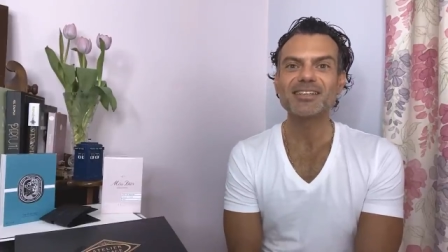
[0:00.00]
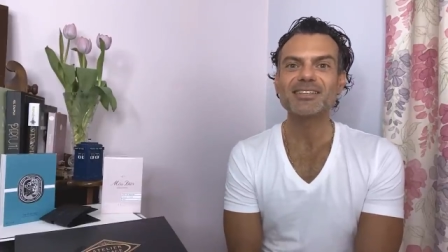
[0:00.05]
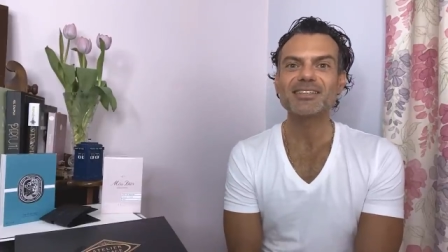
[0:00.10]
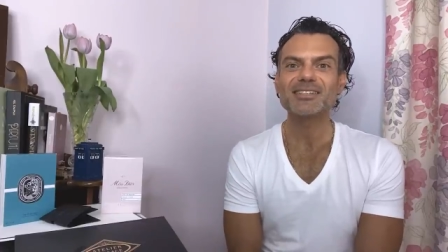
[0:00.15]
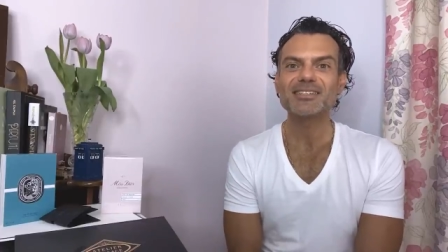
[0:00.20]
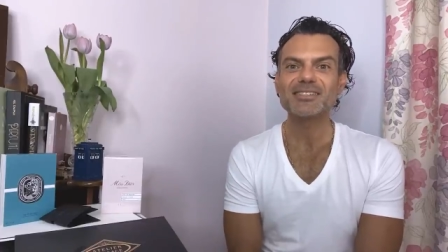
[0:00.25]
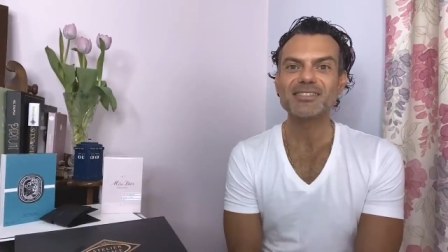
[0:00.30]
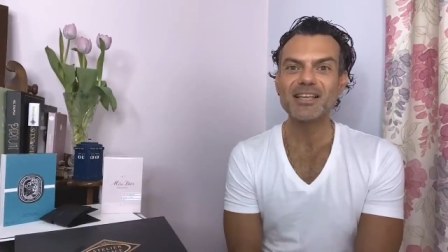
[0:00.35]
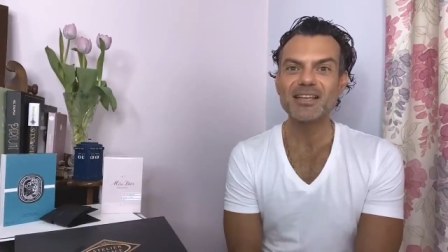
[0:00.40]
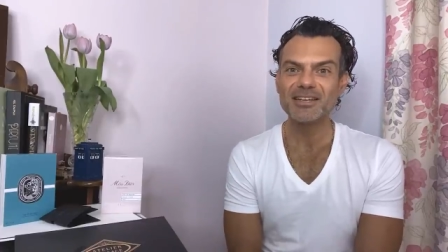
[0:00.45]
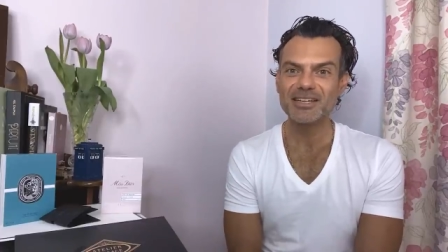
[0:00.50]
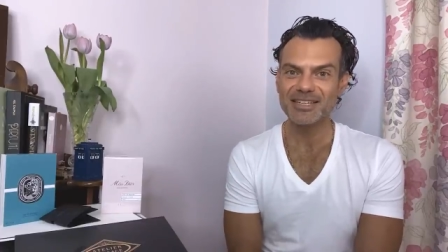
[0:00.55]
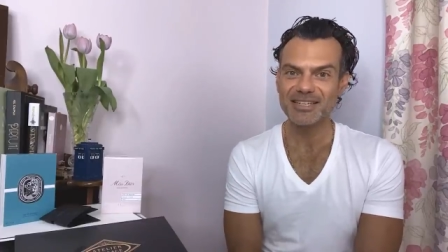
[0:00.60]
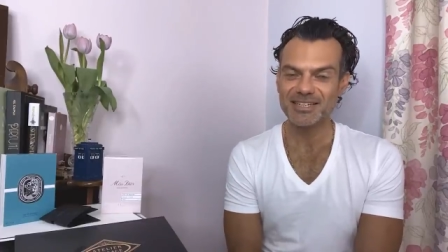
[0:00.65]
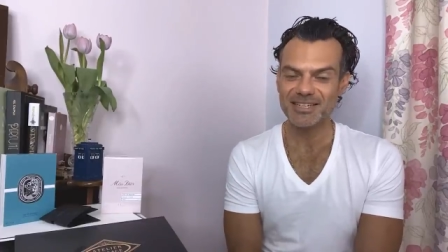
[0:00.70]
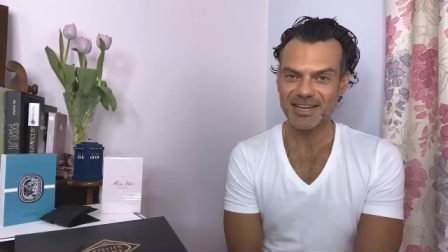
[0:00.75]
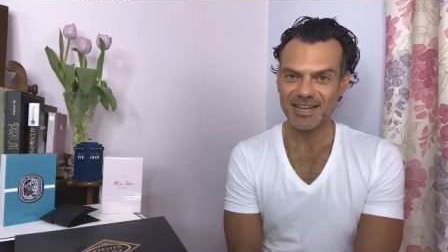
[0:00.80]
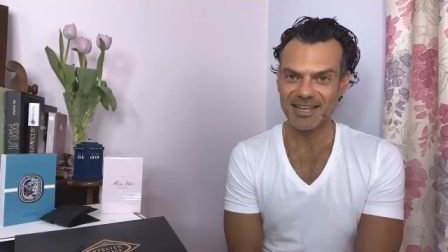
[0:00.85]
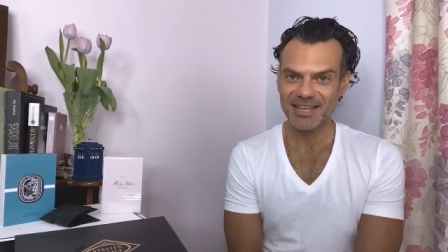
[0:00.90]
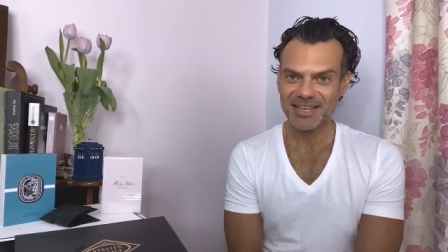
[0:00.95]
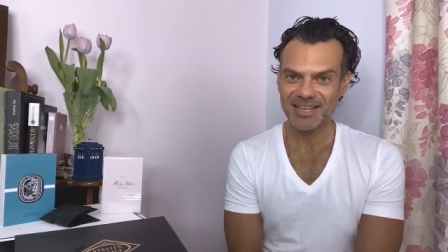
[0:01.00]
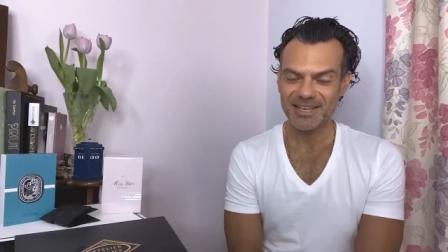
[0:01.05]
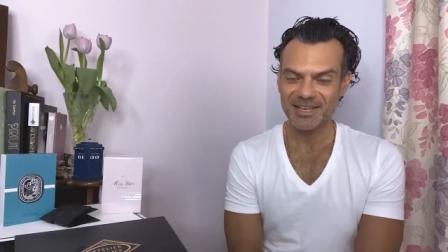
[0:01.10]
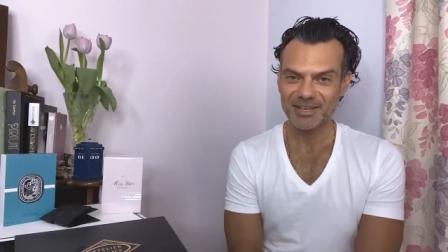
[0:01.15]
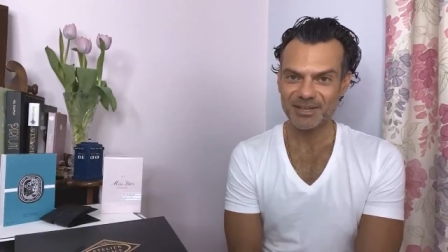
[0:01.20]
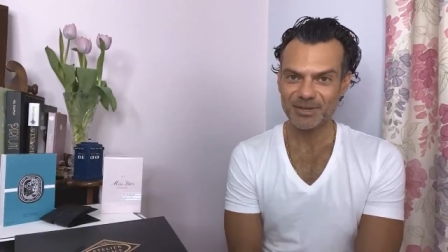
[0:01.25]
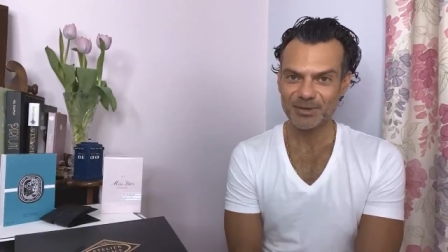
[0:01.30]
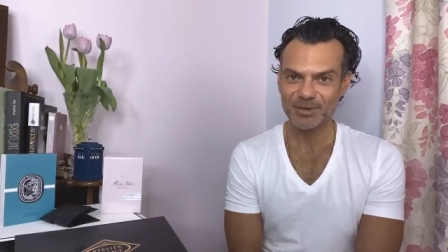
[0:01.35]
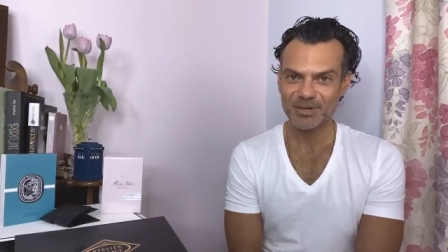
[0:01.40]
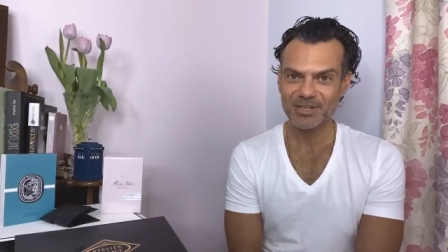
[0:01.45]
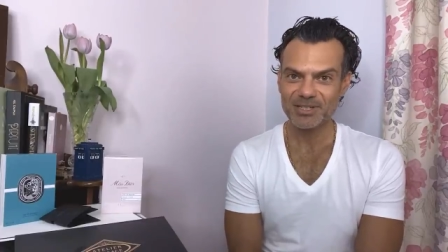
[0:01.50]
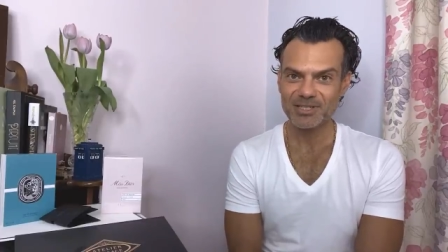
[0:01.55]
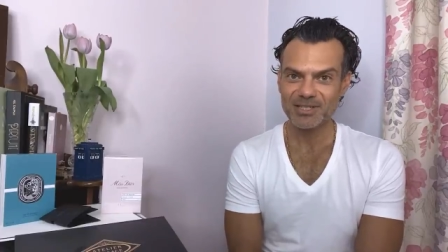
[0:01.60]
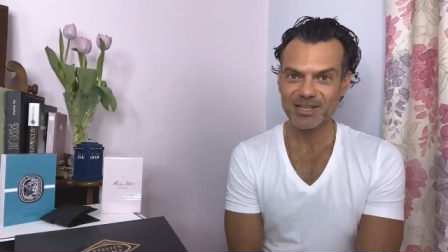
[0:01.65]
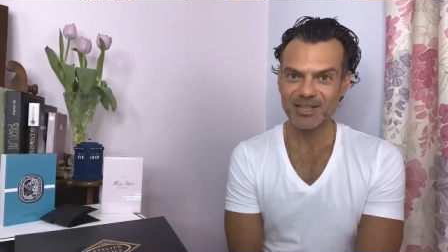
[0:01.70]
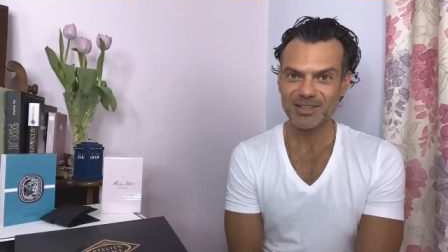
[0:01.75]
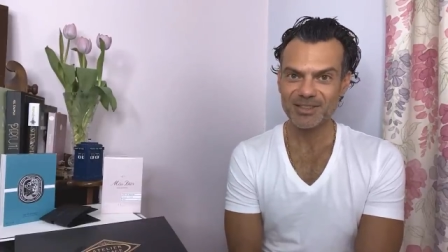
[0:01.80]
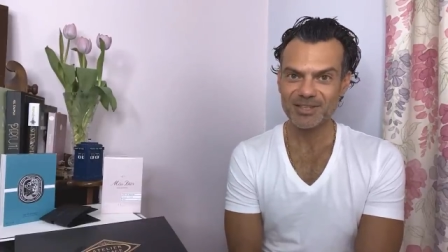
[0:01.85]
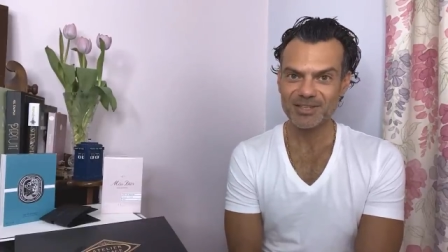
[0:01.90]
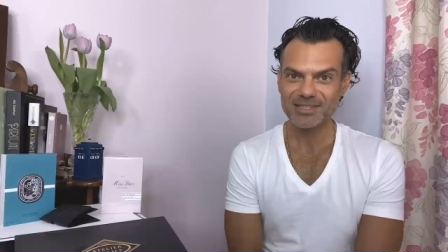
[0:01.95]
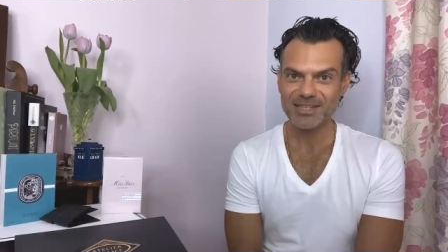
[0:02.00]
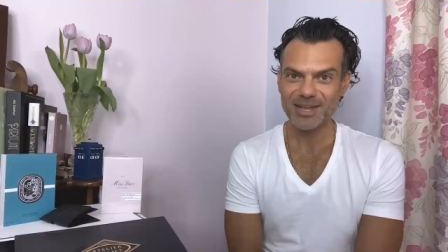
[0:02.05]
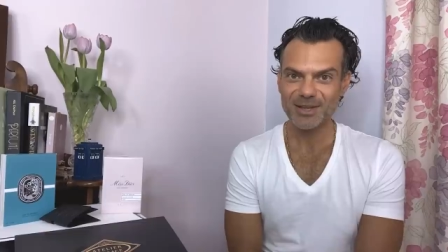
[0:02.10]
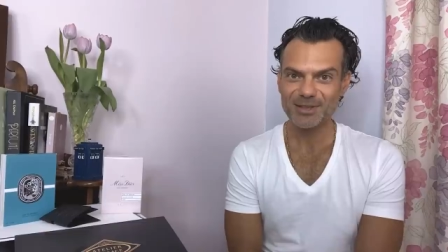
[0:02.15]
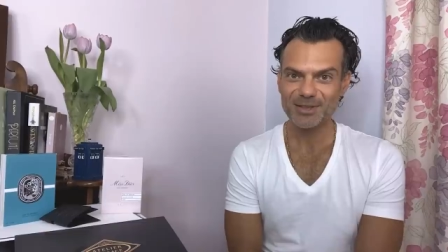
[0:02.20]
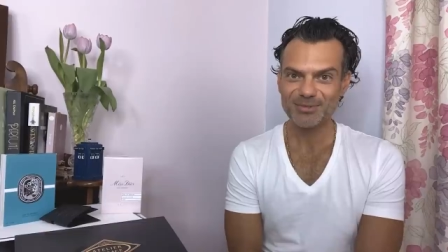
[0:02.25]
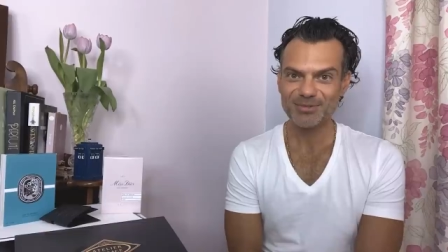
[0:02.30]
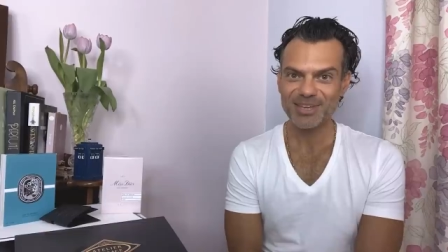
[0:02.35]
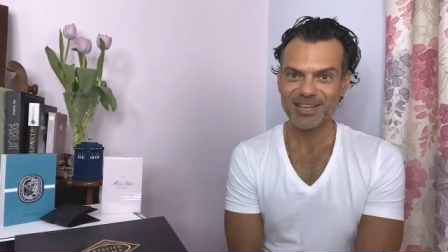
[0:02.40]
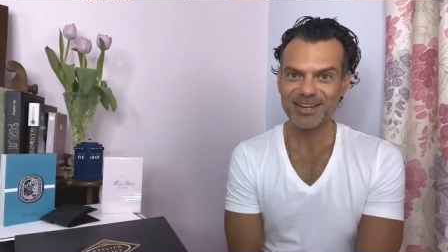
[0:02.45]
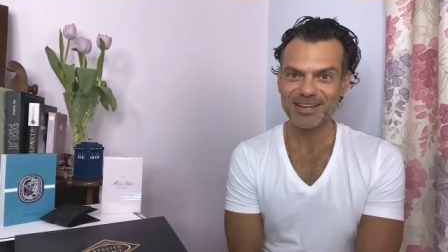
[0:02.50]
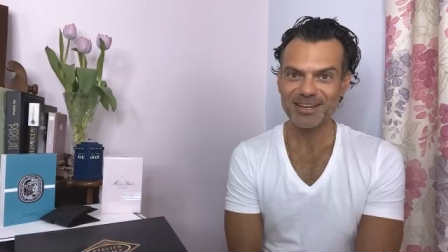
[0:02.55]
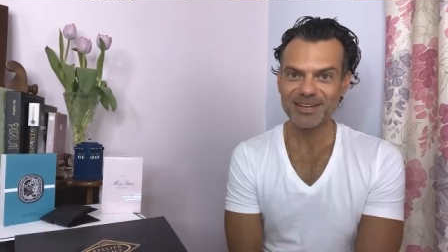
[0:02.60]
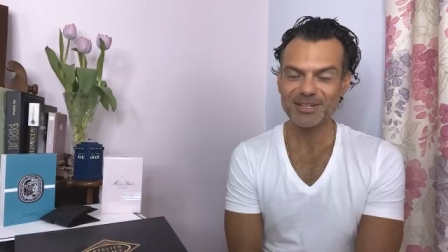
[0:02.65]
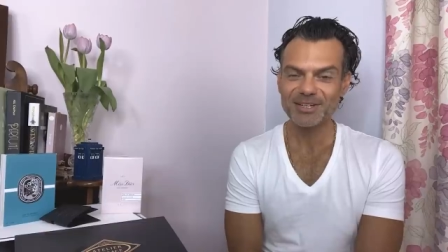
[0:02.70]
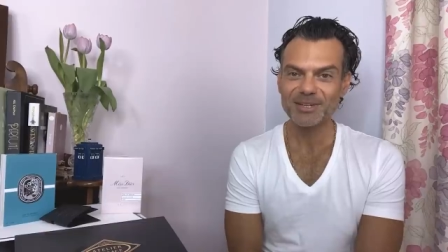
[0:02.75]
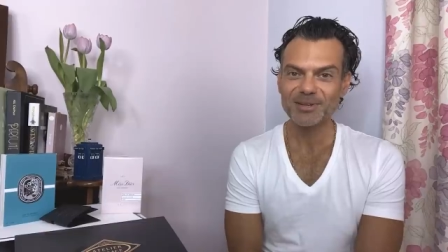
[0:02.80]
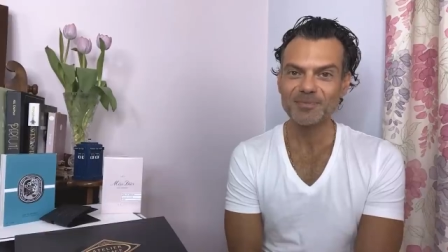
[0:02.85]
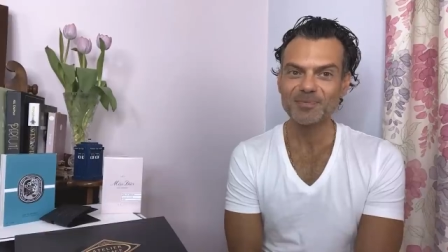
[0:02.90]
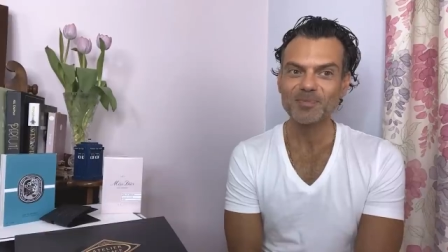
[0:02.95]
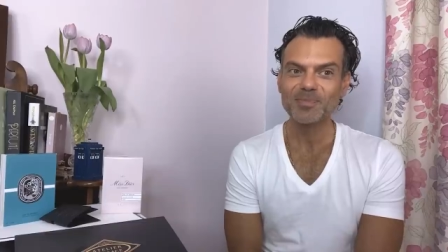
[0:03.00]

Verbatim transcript: sunny day here, Chris, in the south of England.